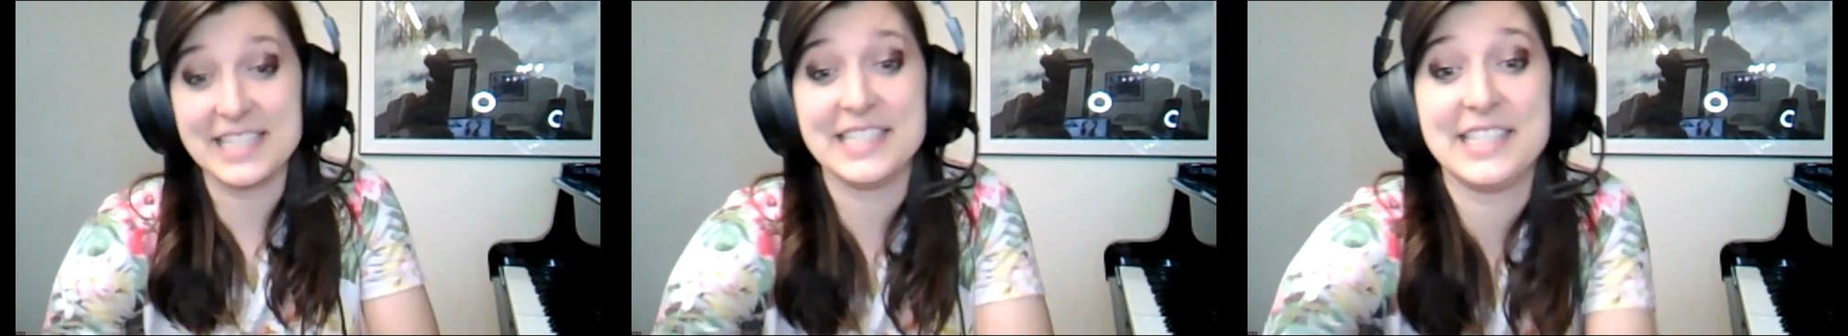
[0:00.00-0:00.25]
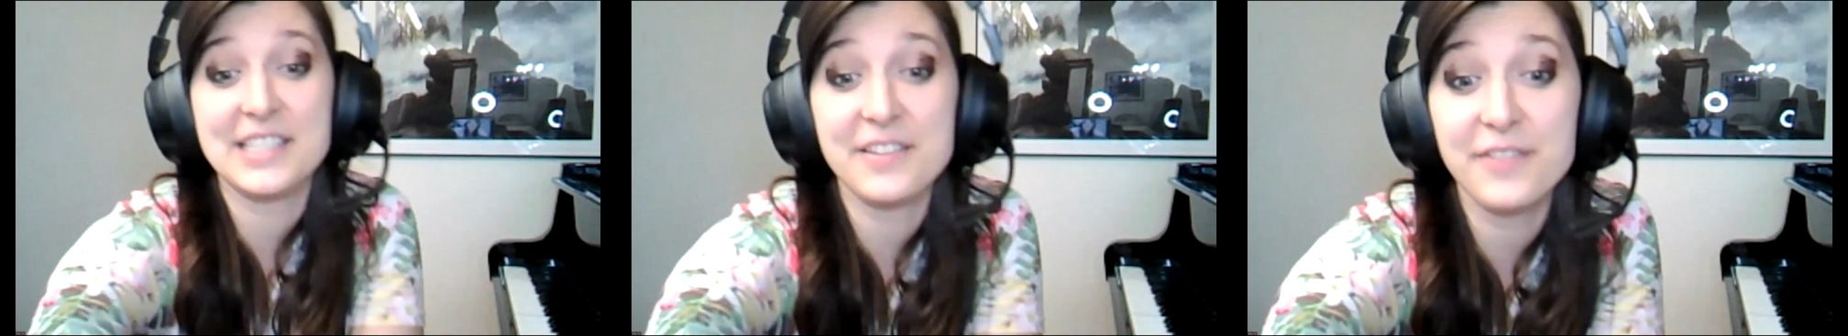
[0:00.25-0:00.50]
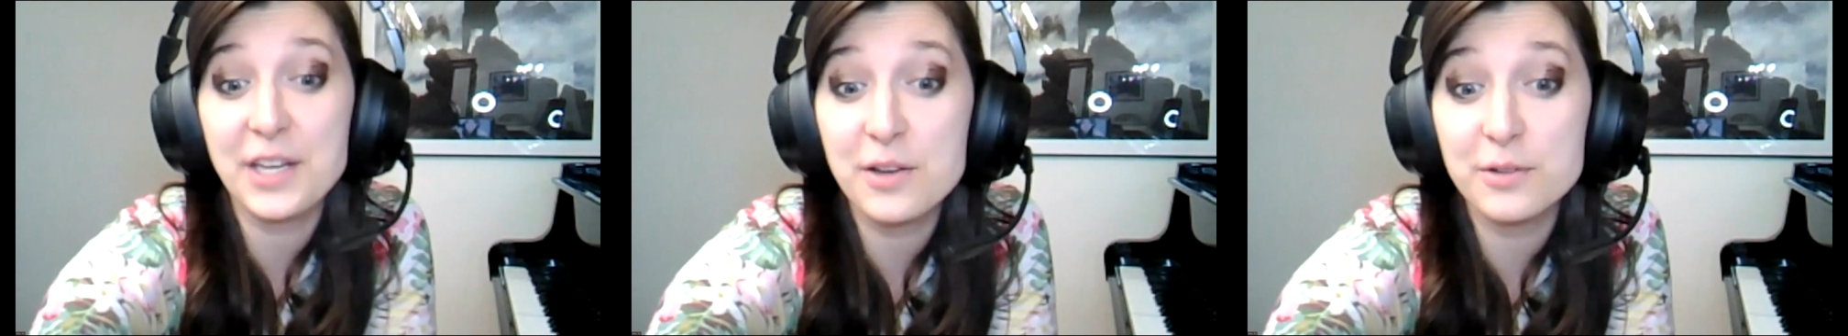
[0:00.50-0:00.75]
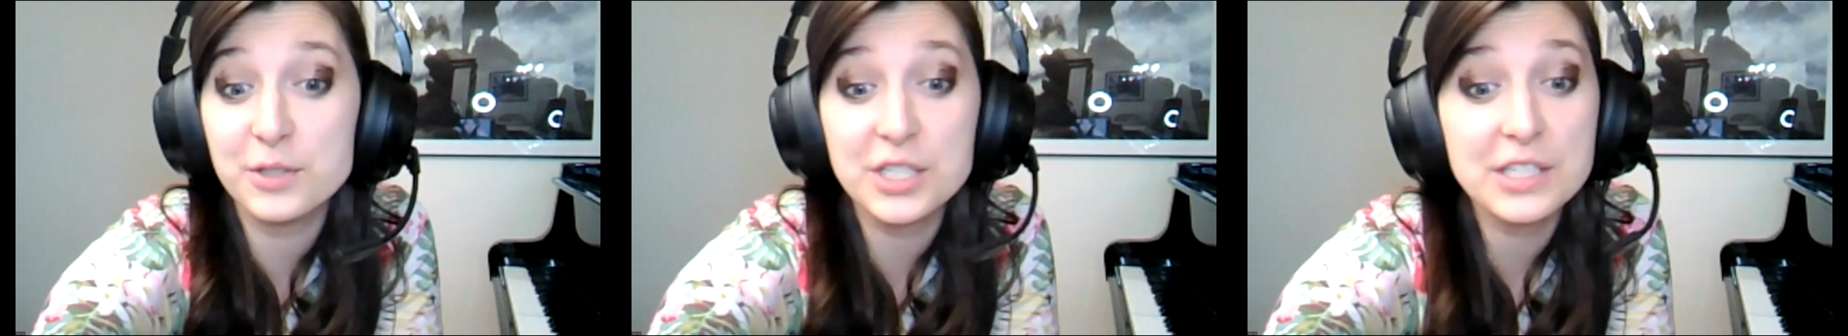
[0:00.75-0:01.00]
This is a
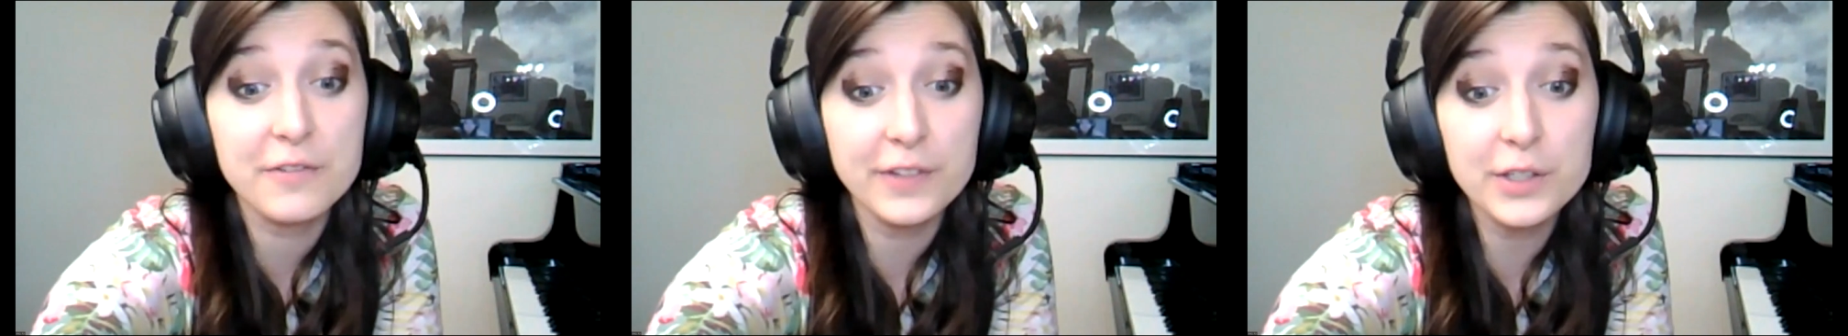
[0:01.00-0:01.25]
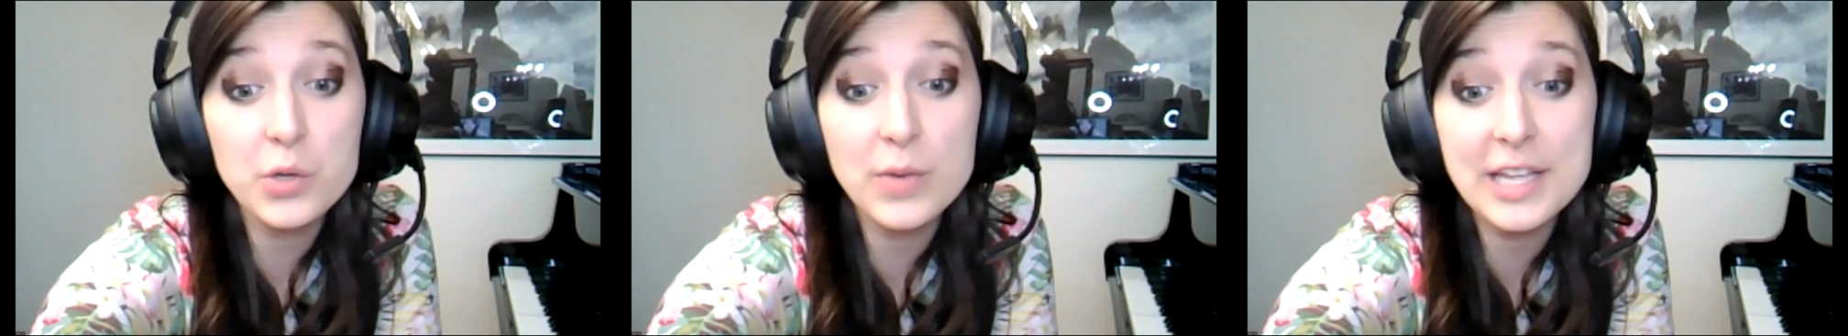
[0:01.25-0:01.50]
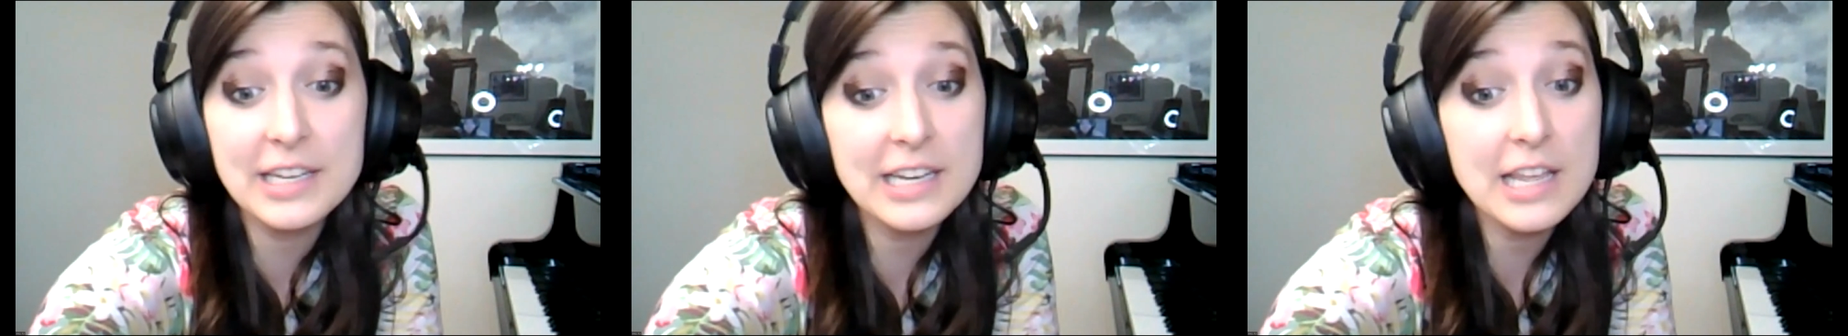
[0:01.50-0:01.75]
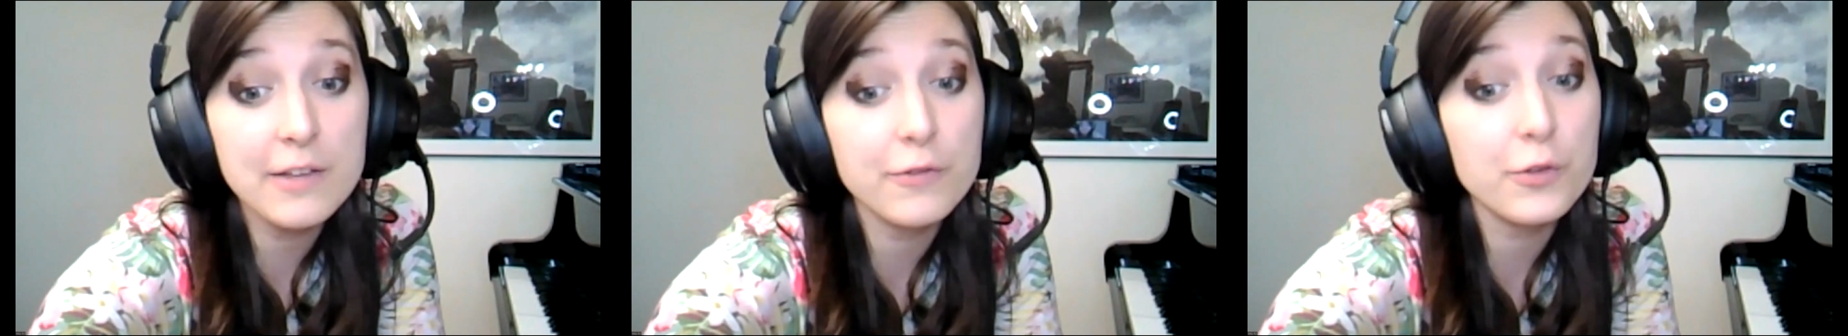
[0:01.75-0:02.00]
video just to fill you in
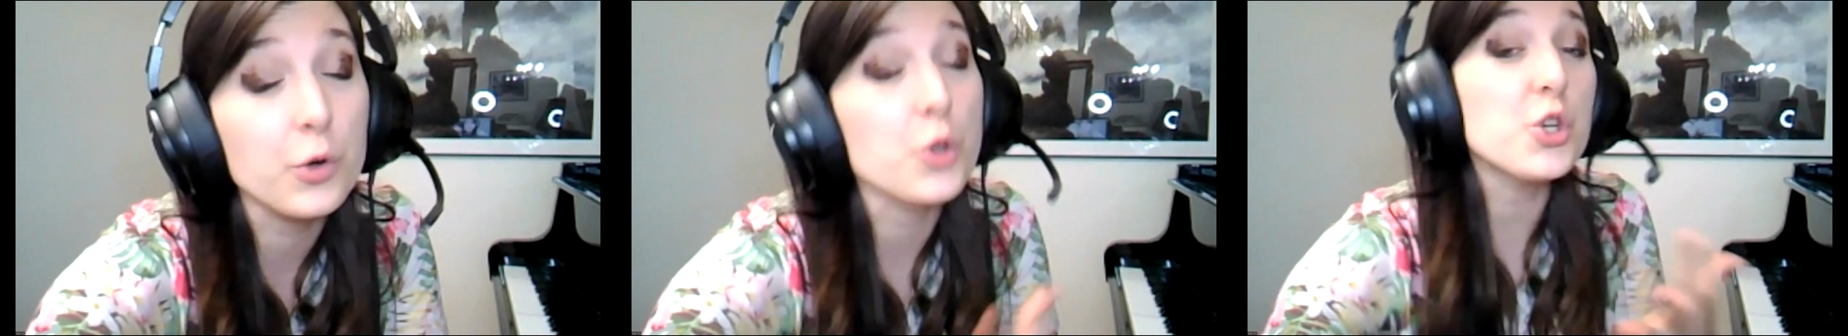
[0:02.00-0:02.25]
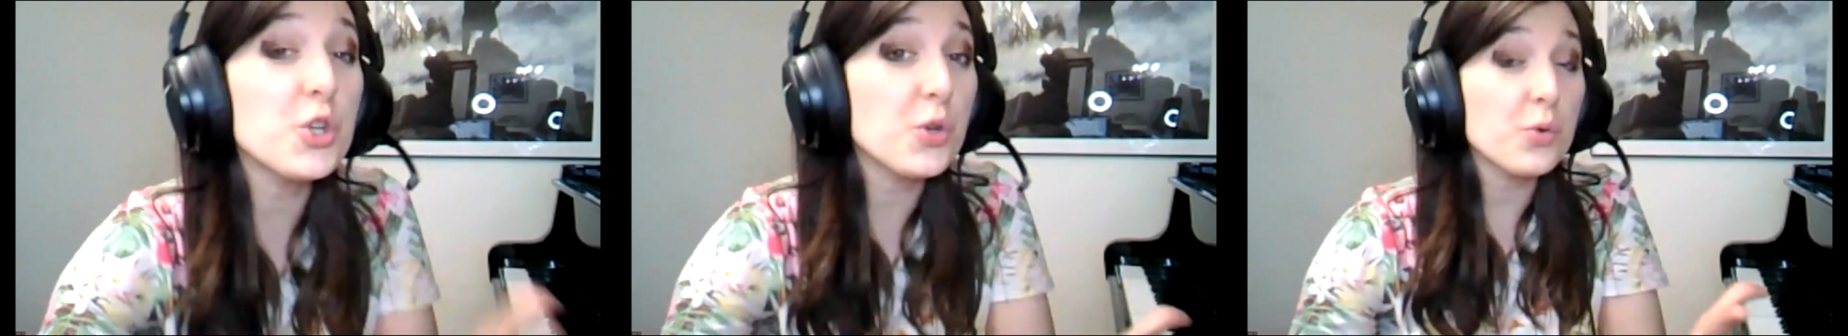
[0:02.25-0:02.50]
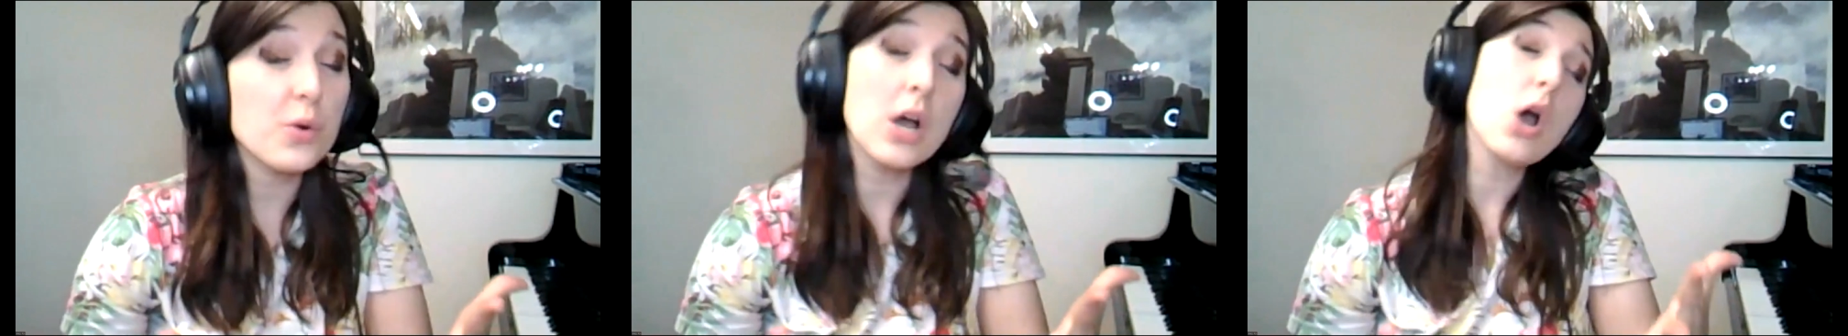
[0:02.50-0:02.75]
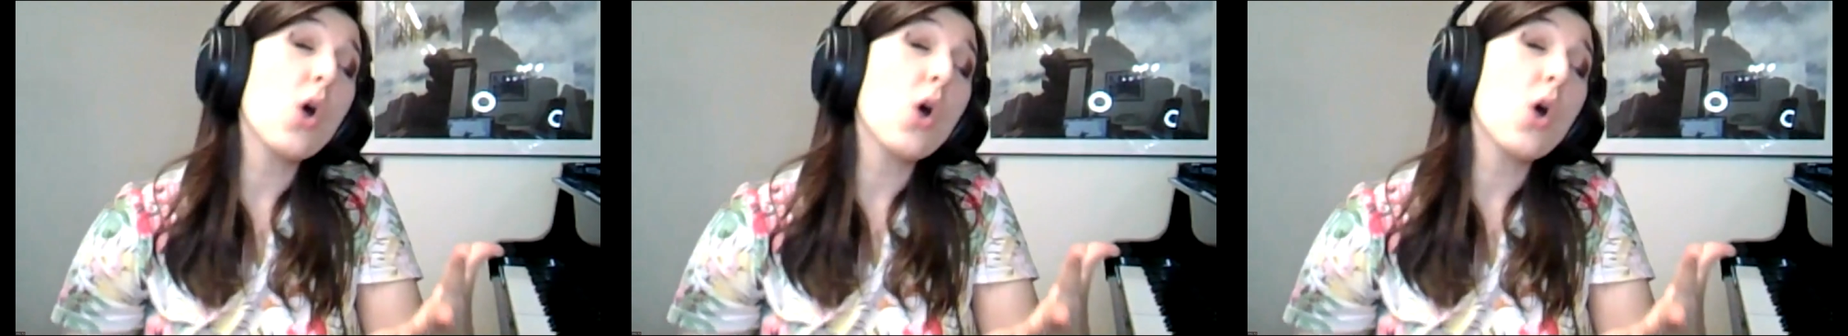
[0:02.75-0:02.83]
if you're new